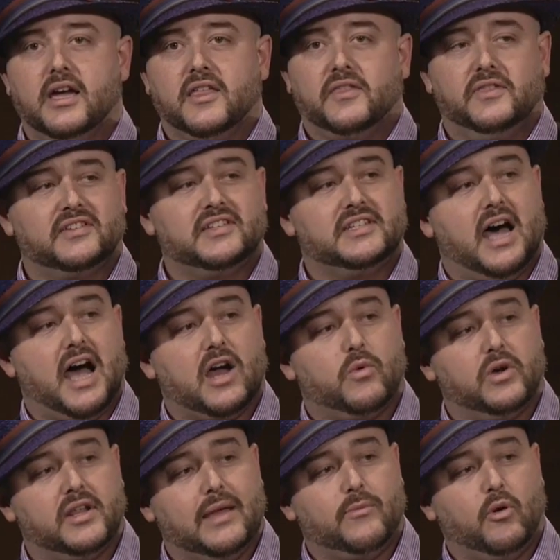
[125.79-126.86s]
This dock
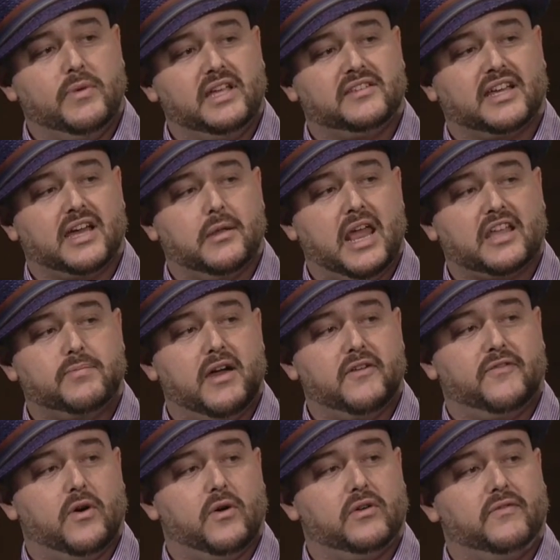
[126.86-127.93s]
will enable me to connect my
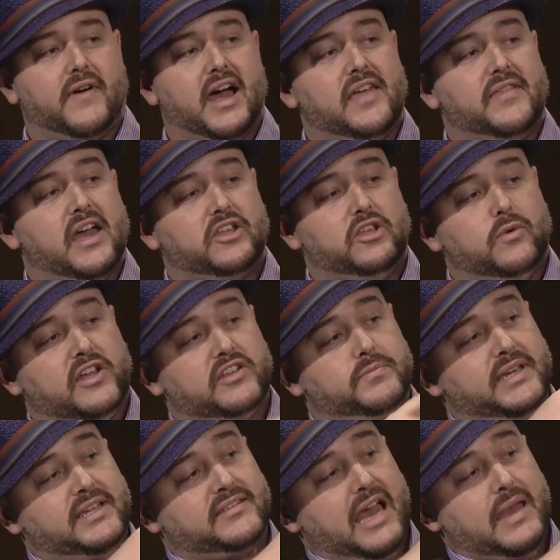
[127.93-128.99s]
phone via that
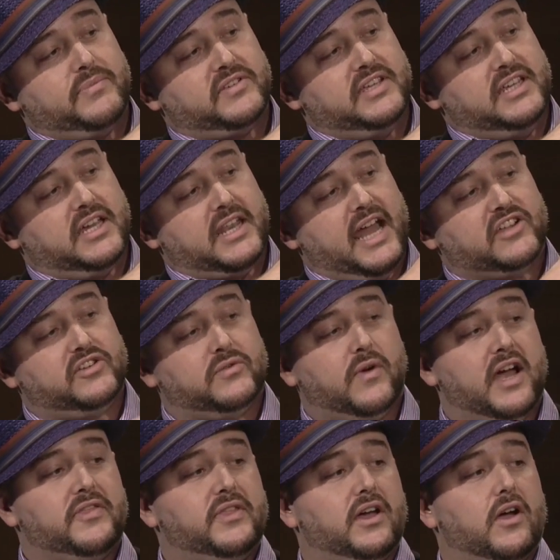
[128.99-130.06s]
USB Type-C connection
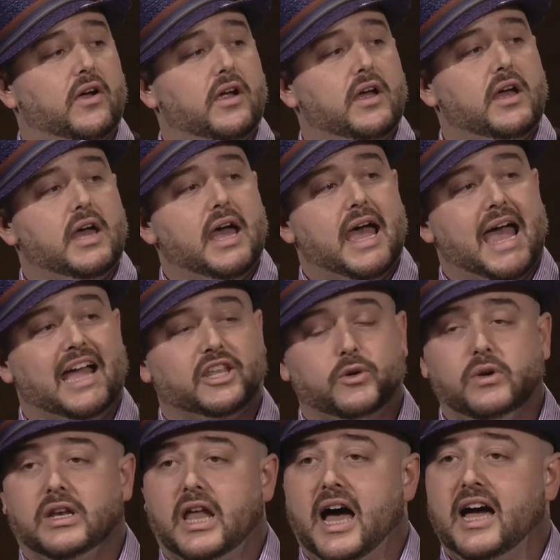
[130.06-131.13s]
right there and
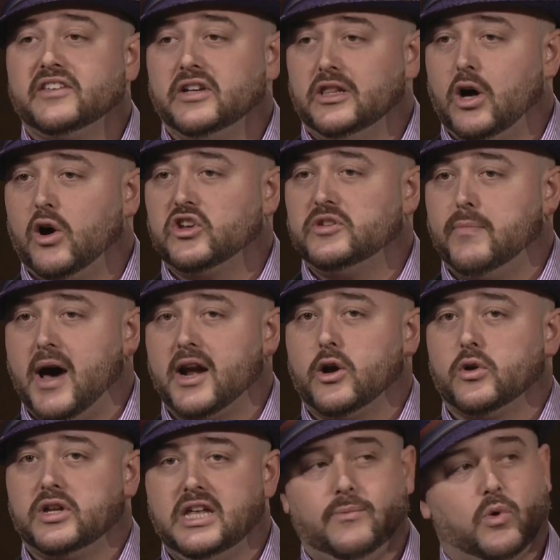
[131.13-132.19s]
utilize a large
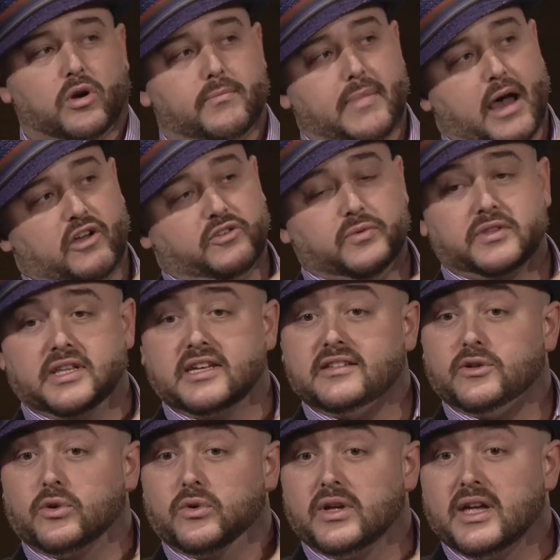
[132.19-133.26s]
monitor, keyboard, and mouse with these
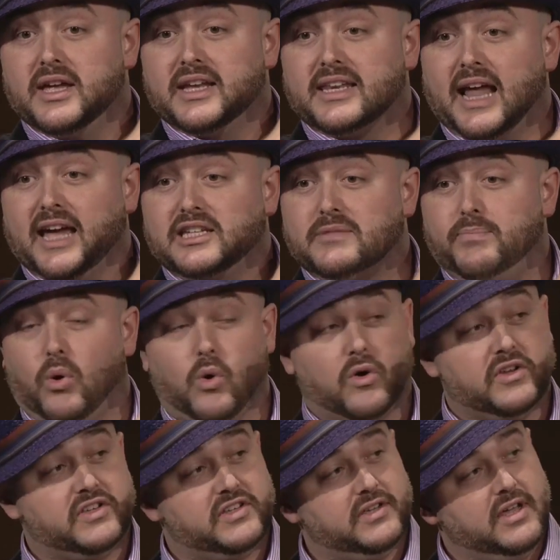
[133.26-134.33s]
little nice
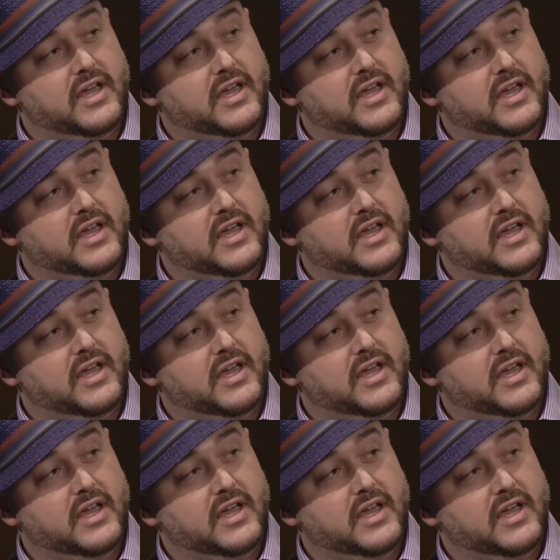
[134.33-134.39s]
ports,